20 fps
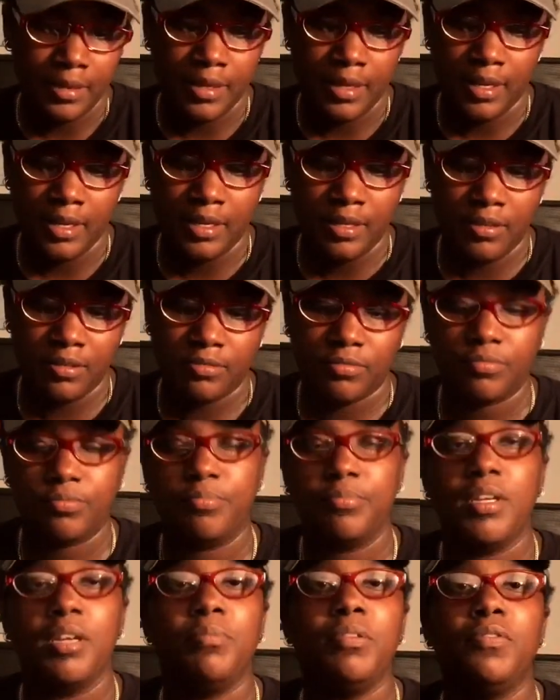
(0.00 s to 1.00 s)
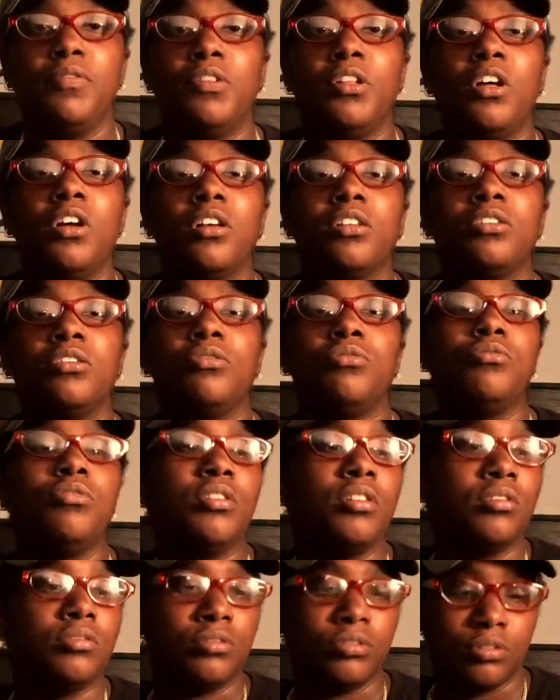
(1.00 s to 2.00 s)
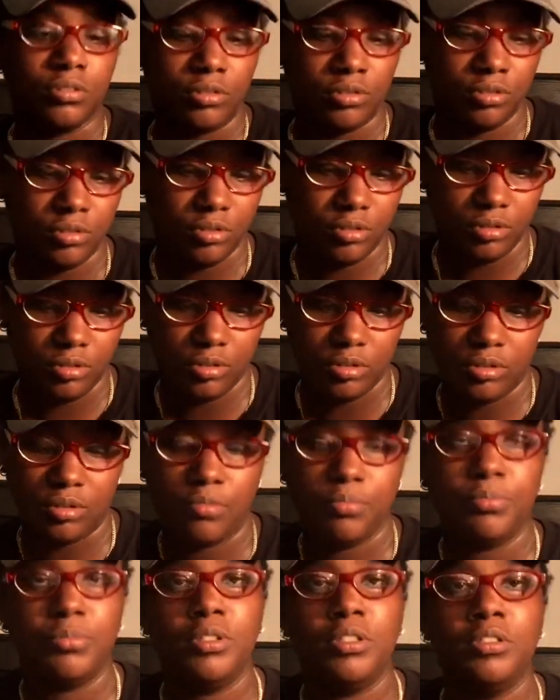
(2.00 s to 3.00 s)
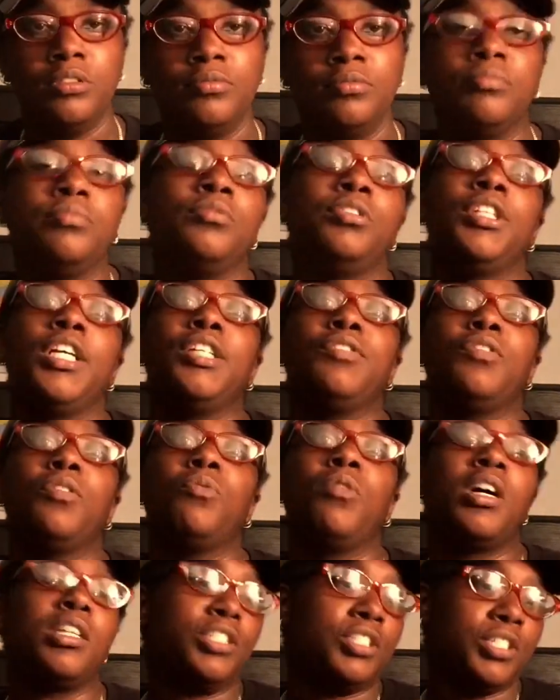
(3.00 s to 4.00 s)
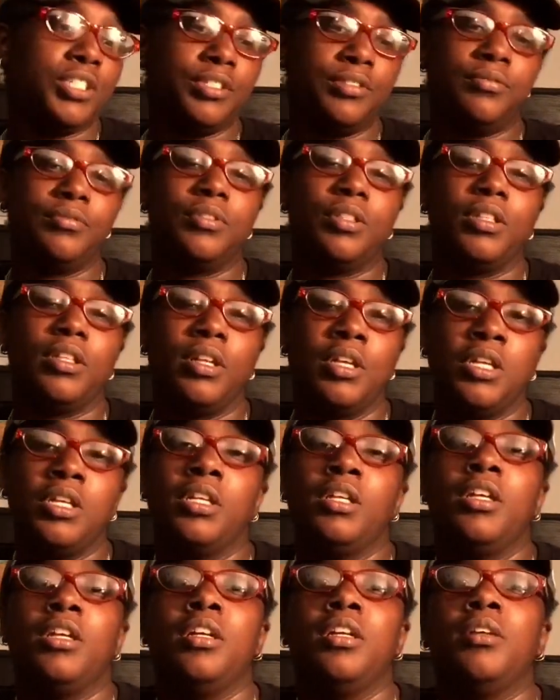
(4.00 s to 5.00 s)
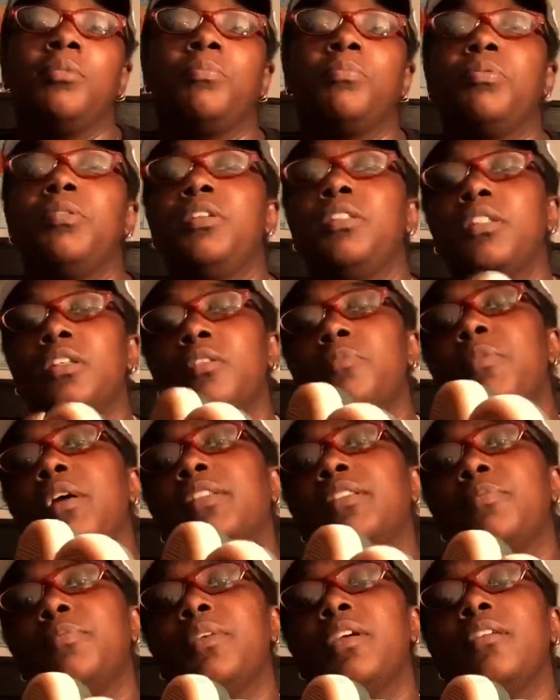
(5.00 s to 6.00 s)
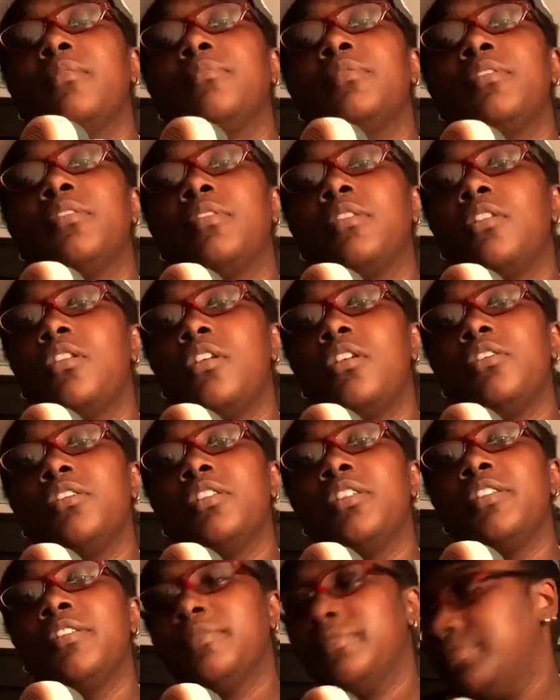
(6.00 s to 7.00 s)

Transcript: and maybe vlogs, who knows. But thanks for watching. Please come back to Bam's Closet.